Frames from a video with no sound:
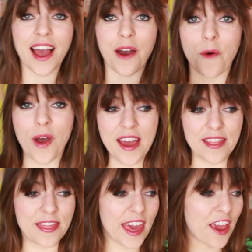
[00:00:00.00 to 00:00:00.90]
how
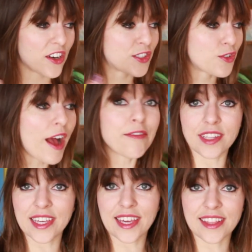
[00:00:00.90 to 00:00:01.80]
they are
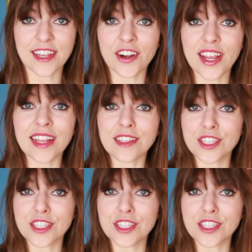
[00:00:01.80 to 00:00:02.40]
traveling. They're in